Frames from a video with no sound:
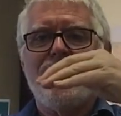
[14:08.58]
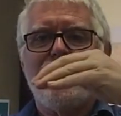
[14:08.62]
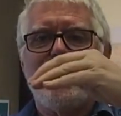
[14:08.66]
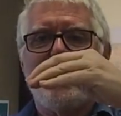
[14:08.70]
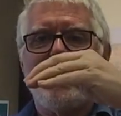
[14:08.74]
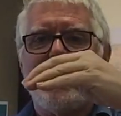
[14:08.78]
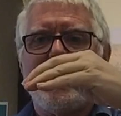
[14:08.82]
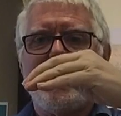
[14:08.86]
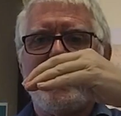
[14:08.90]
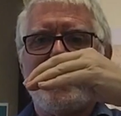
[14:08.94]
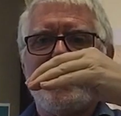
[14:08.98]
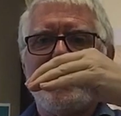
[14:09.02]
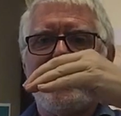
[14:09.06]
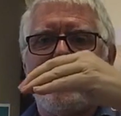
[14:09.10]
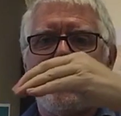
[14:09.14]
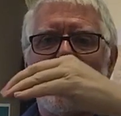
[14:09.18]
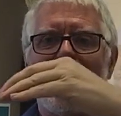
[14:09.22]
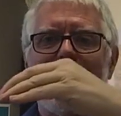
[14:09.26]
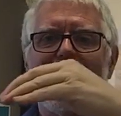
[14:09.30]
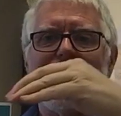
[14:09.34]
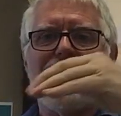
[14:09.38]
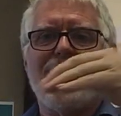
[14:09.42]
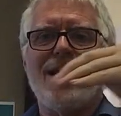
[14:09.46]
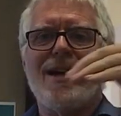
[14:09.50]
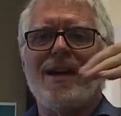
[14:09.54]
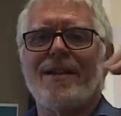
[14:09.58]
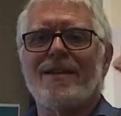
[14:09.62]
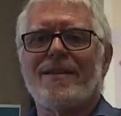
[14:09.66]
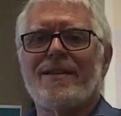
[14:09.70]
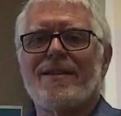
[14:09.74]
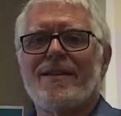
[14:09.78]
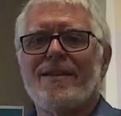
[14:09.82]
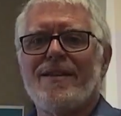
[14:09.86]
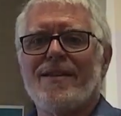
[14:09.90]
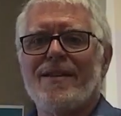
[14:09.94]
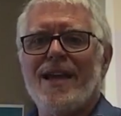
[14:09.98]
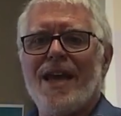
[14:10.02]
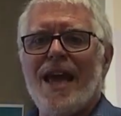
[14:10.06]
the
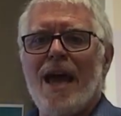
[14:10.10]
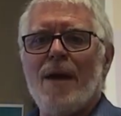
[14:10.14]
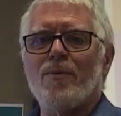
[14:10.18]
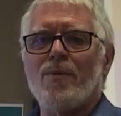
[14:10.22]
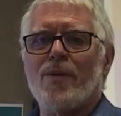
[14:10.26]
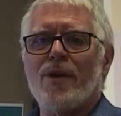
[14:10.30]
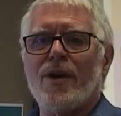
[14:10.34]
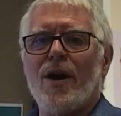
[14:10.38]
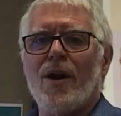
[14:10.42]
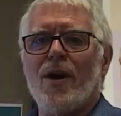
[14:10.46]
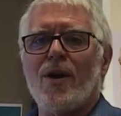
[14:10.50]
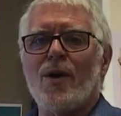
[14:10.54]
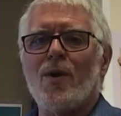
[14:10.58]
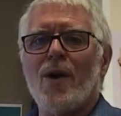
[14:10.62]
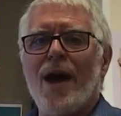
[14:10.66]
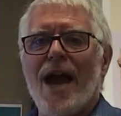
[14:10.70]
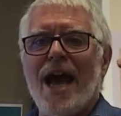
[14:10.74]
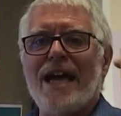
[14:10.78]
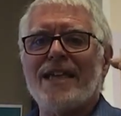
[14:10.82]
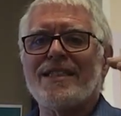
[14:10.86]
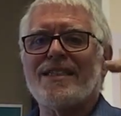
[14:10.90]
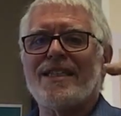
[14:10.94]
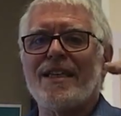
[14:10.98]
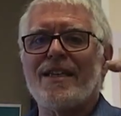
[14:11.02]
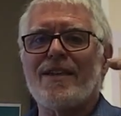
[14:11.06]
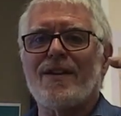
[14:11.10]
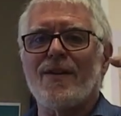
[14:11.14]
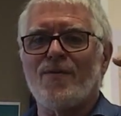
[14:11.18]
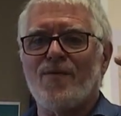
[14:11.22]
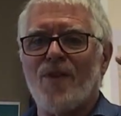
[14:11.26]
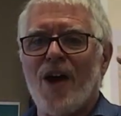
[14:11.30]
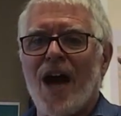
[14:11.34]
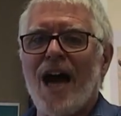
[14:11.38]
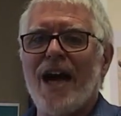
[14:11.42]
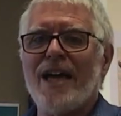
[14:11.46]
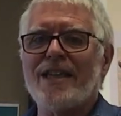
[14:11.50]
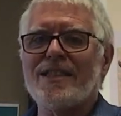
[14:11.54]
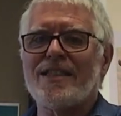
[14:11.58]
embryo, as it
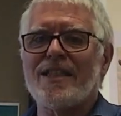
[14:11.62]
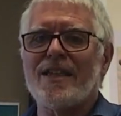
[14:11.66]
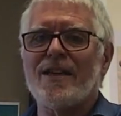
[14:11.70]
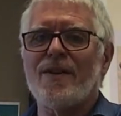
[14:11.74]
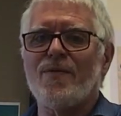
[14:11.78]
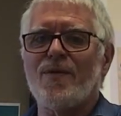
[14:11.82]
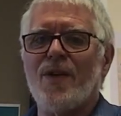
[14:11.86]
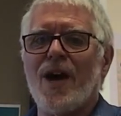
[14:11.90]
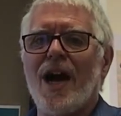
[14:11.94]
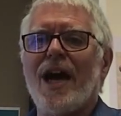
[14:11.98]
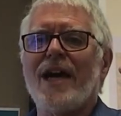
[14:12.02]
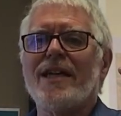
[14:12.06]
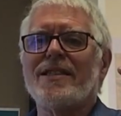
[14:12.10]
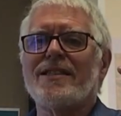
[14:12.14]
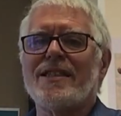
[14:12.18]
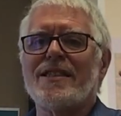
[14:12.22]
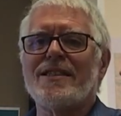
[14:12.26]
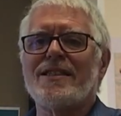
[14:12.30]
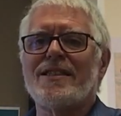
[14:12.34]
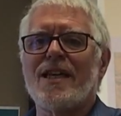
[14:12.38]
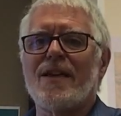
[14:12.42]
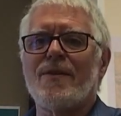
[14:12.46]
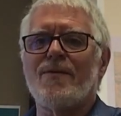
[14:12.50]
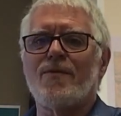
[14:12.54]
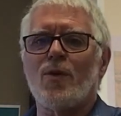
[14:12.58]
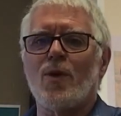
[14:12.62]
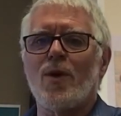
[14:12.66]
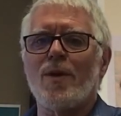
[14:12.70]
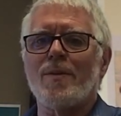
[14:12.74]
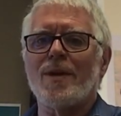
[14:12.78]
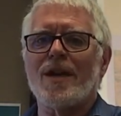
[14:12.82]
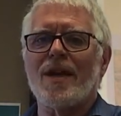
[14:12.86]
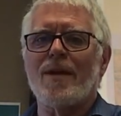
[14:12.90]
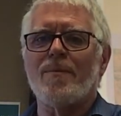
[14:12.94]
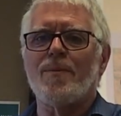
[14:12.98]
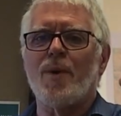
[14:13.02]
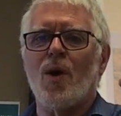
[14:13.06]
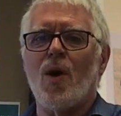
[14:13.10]
divides and divides, instead of
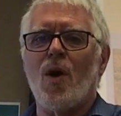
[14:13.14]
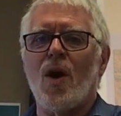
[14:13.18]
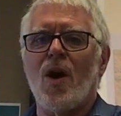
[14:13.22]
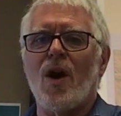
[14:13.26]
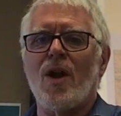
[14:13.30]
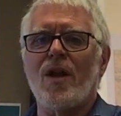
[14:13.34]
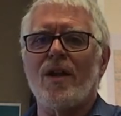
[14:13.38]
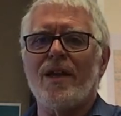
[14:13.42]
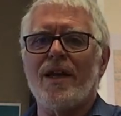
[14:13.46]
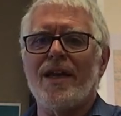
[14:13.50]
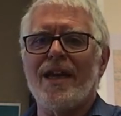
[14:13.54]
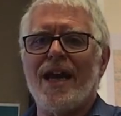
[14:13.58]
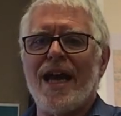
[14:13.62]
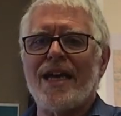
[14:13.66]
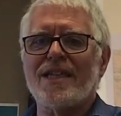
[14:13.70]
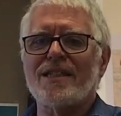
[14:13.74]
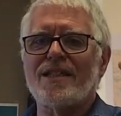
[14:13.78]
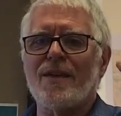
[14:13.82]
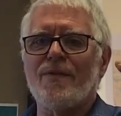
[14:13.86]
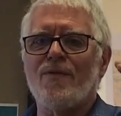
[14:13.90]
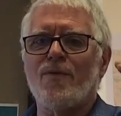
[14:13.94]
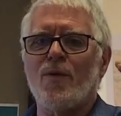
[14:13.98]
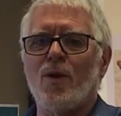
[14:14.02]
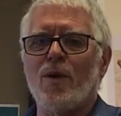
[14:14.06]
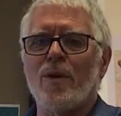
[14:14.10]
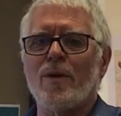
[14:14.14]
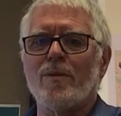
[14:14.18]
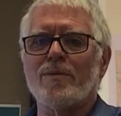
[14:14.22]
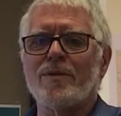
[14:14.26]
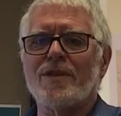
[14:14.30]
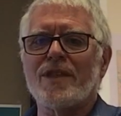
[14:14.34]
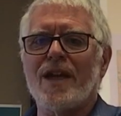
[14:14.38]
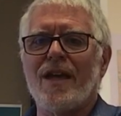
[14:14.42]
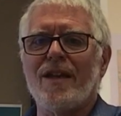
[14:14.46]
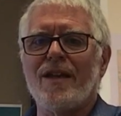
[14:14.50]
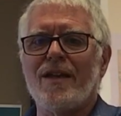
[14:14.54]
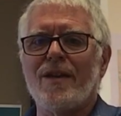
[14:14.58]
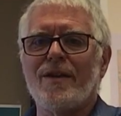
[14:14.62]
forming a ball, it actually
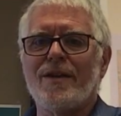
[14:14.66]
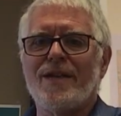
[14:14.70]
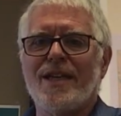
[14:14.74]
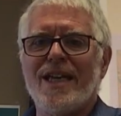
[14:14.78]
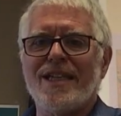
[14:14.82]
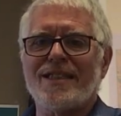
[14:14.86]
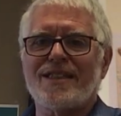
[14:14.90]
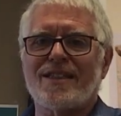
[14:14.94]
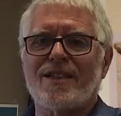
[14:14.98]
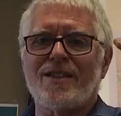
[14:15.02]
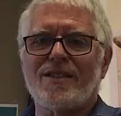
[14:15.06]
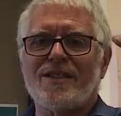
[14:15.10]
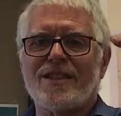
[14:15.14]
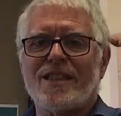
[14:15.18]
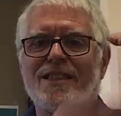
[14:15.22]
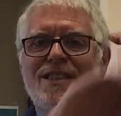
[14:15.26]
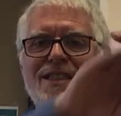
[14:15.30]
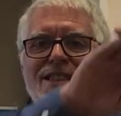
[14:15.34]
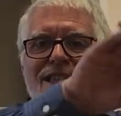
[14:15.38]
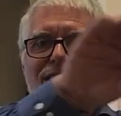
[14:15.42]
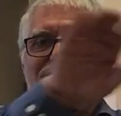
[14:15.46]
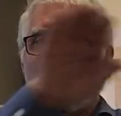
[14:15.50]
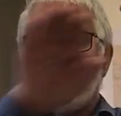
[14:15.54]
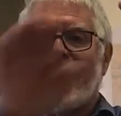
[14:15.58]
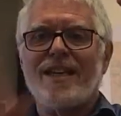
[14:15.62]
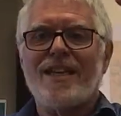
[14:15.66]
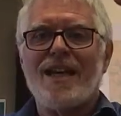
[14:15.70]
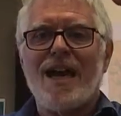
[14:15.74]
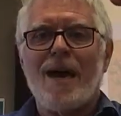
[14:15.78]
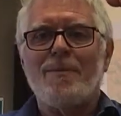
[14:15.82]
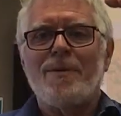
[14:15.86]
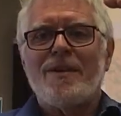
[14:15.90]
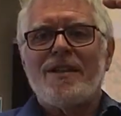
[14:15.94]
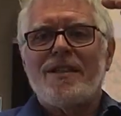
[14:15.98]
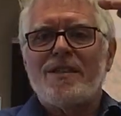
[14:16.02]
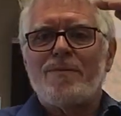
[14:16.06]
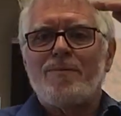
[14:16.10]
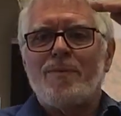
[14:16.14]
forms a little disc because it's sitting on
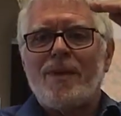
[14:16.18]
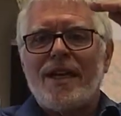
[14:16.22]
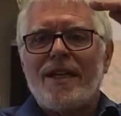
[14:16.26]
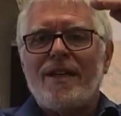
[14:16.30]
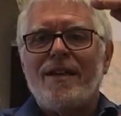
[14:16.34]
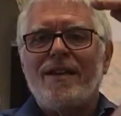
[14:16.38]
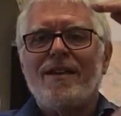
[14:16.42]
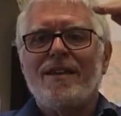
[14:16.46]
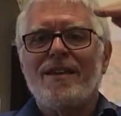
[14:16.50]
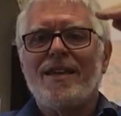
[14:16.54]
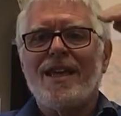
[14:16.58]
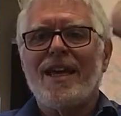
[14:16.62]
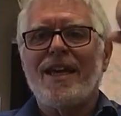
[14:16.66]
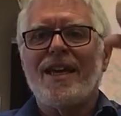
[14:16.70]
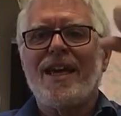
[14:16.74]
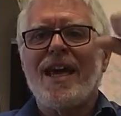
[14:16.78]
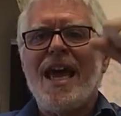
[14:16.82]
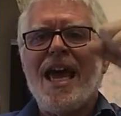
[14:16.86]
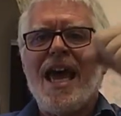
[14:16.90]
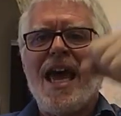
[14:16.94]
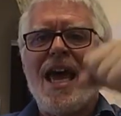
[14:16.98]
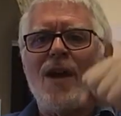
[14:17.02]
top of this big thing.